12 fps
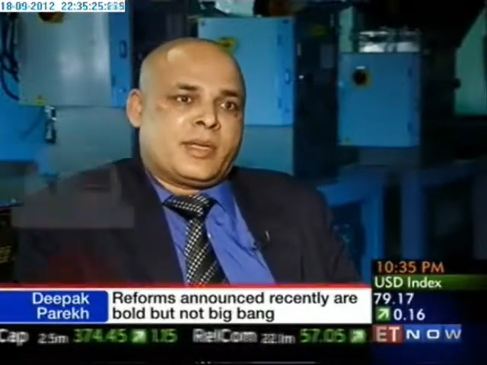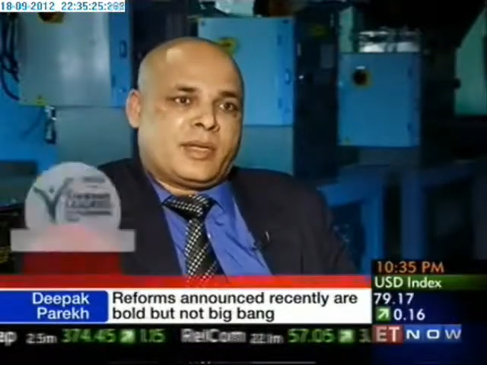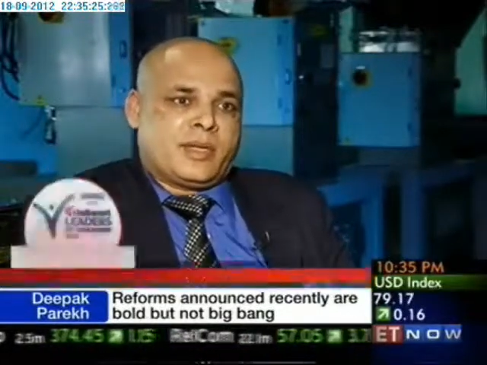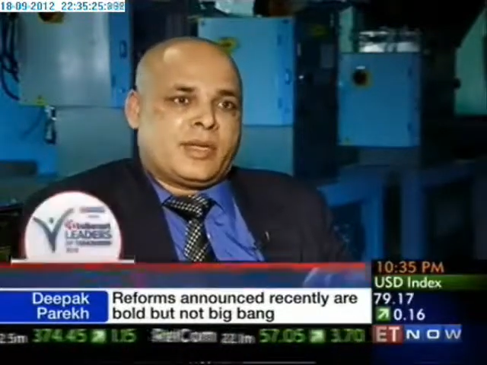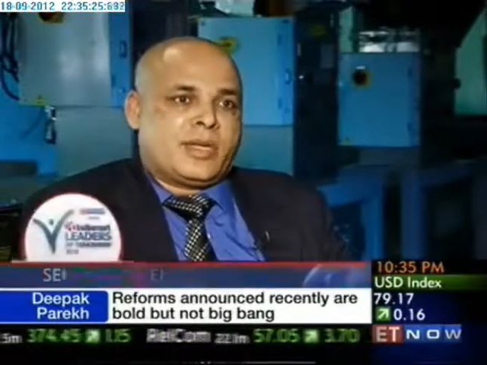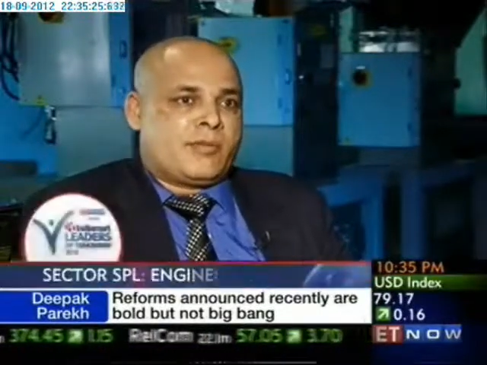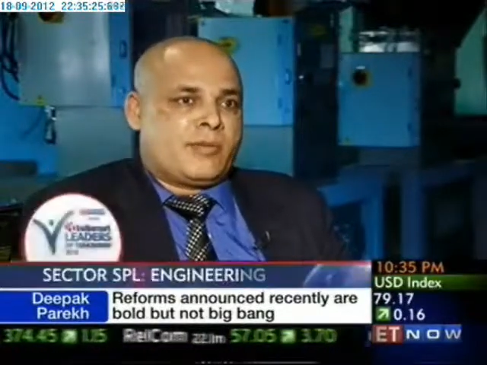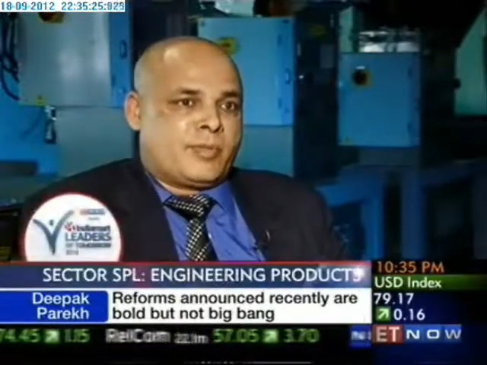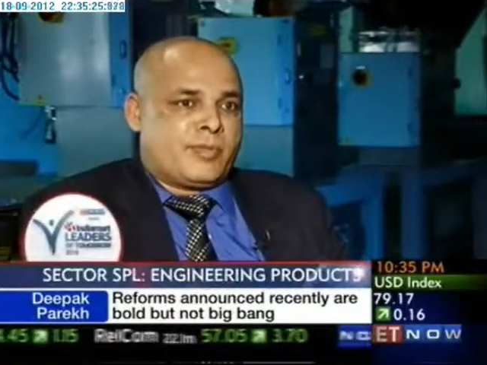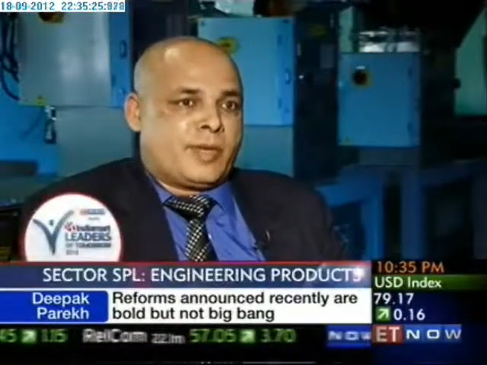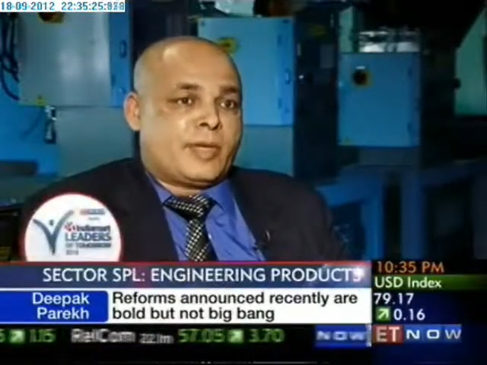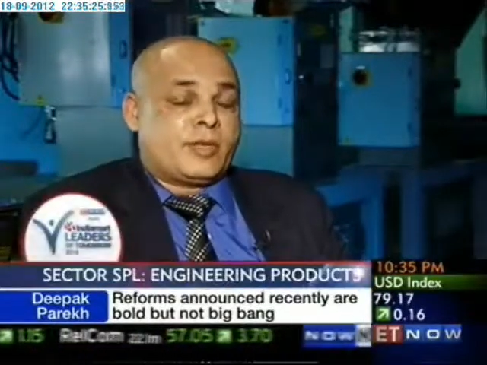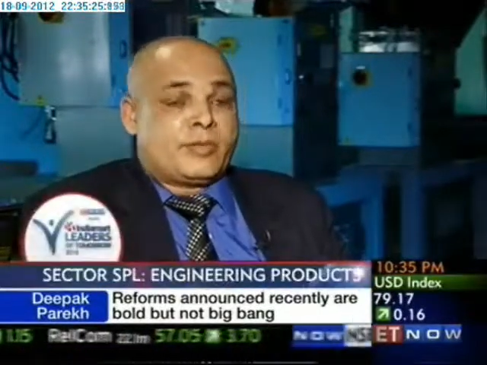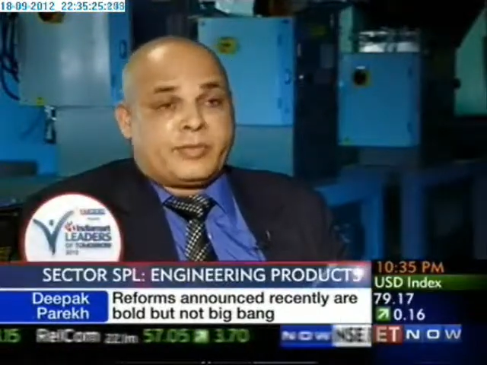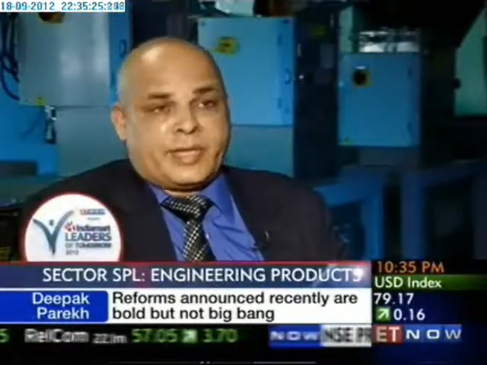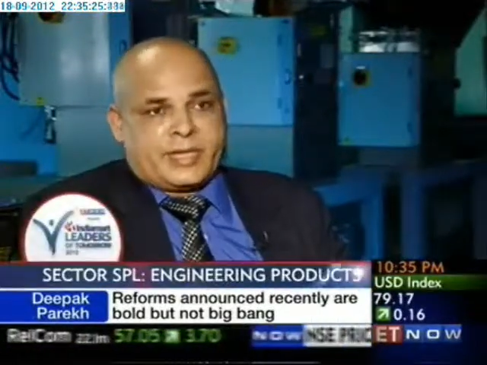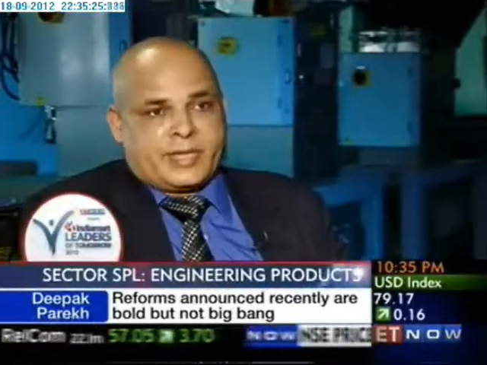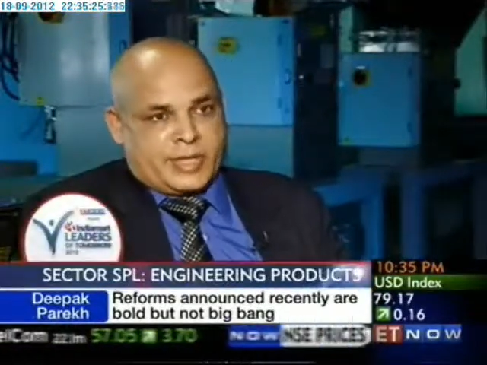in development of
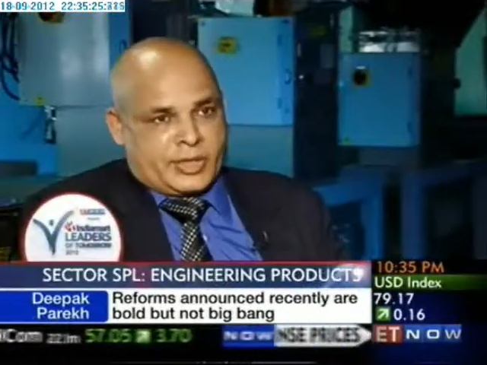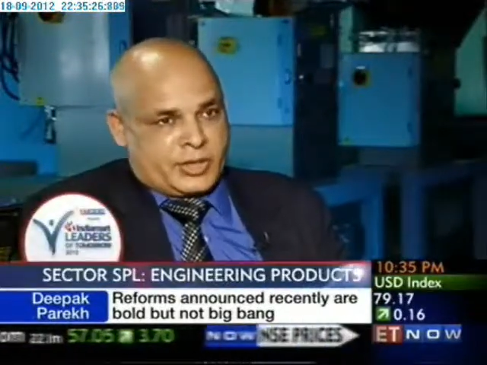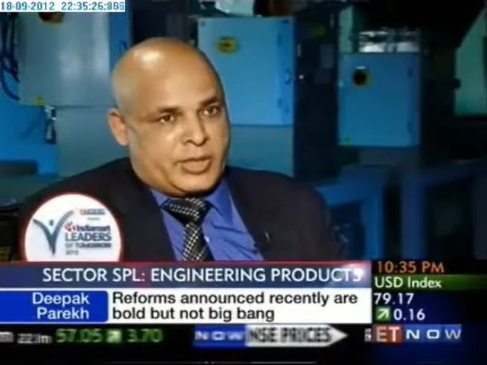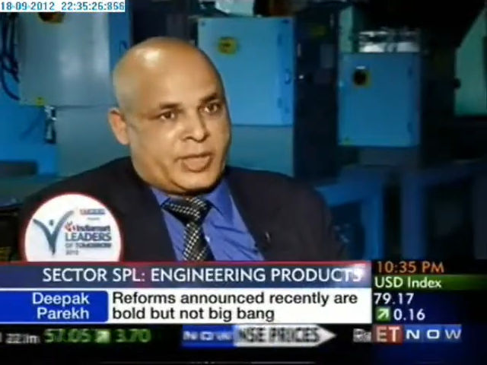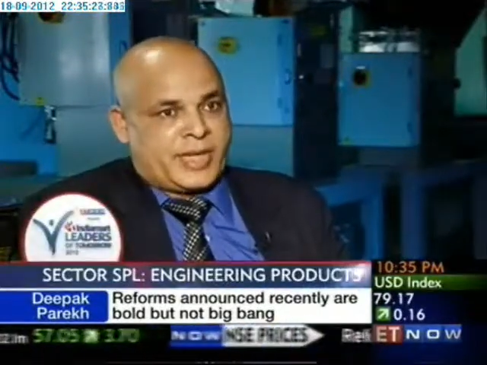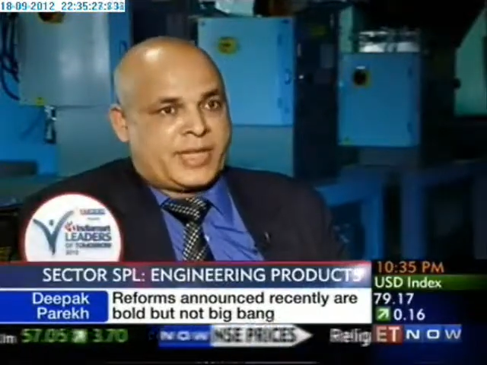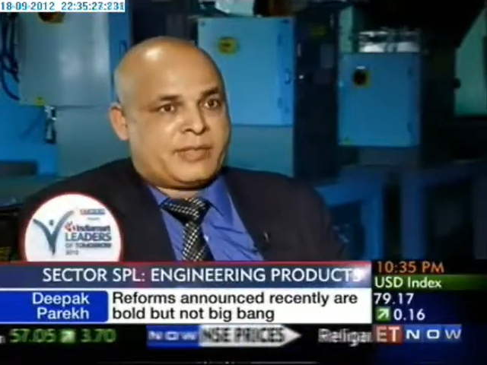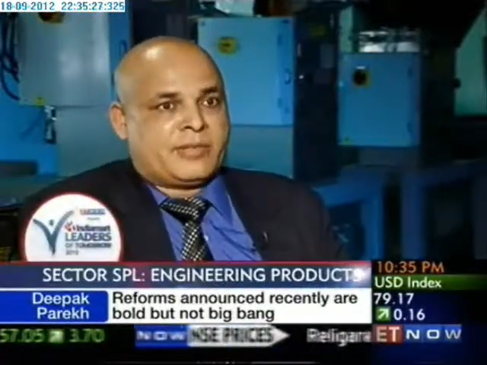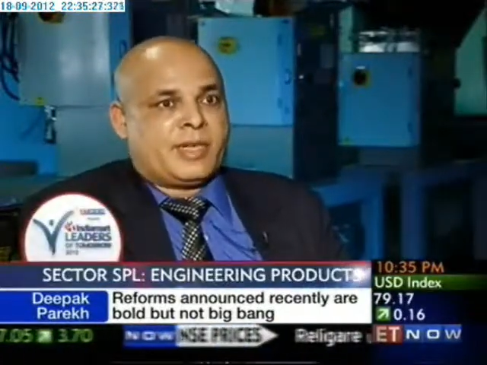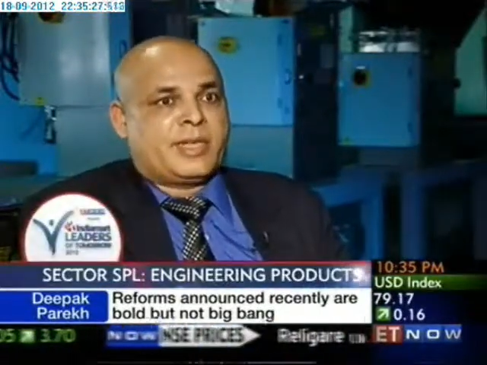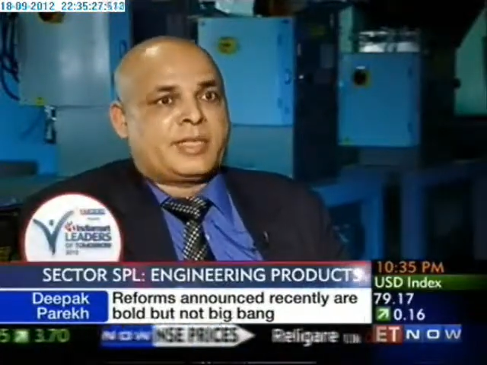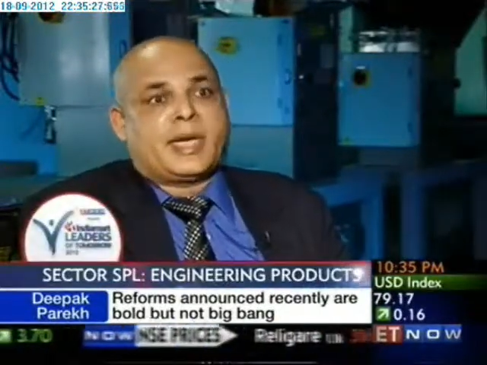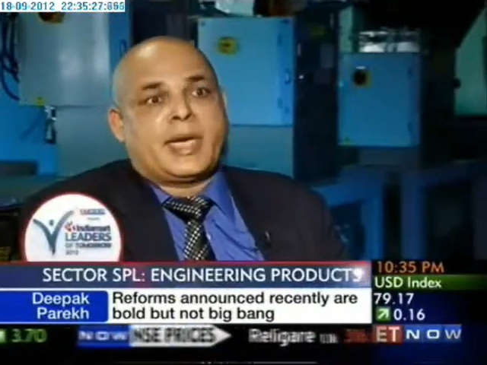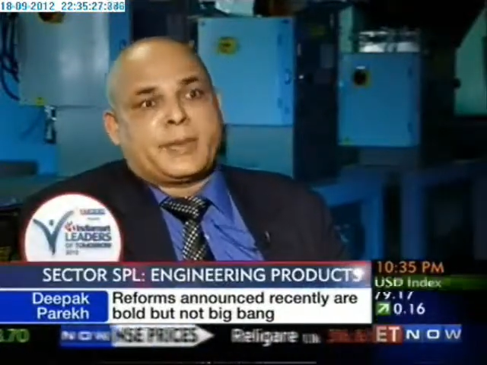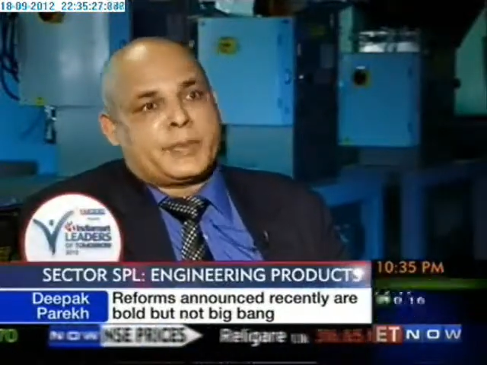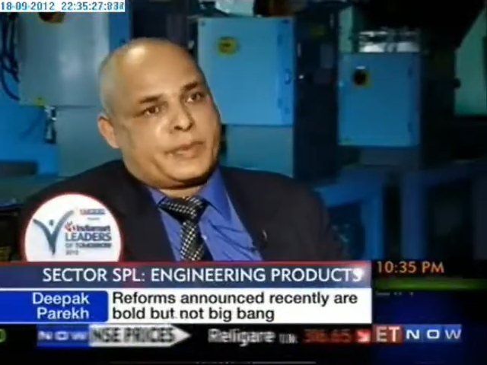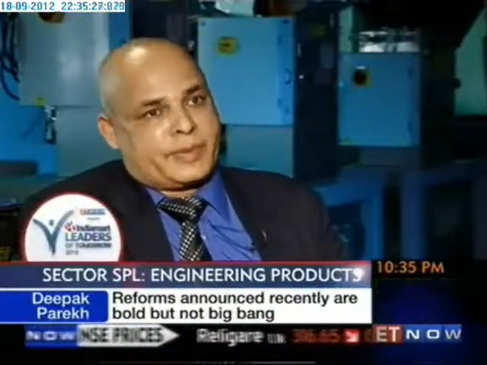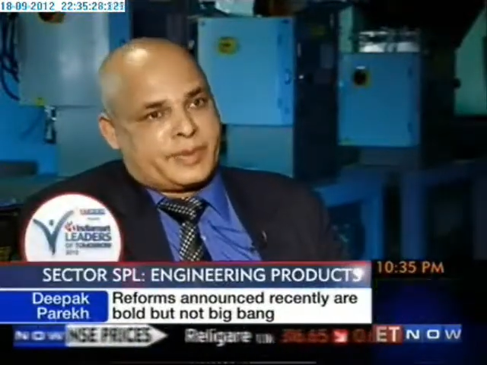our nation as well as our
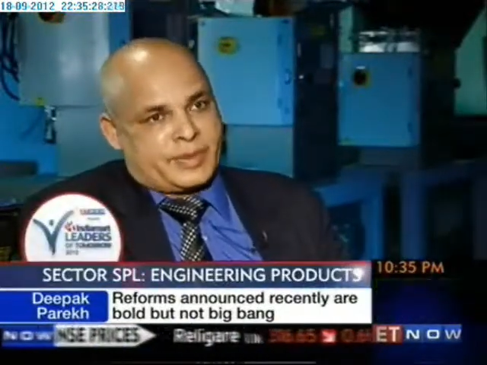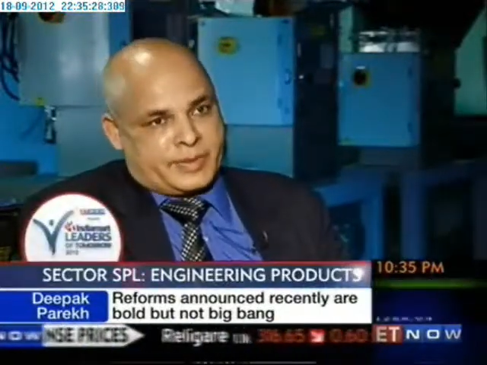people.